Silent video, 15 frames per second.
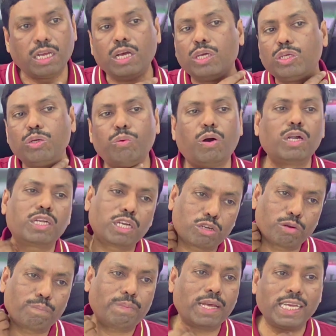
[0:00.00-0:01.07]
You wanted to
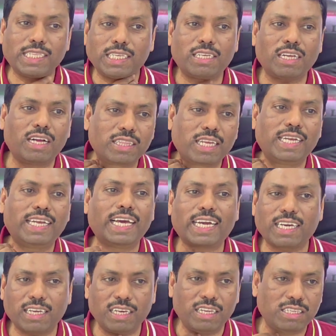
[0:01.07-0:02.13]
place it on the neck
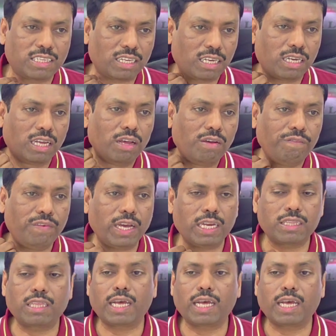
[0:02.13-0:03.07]
region where the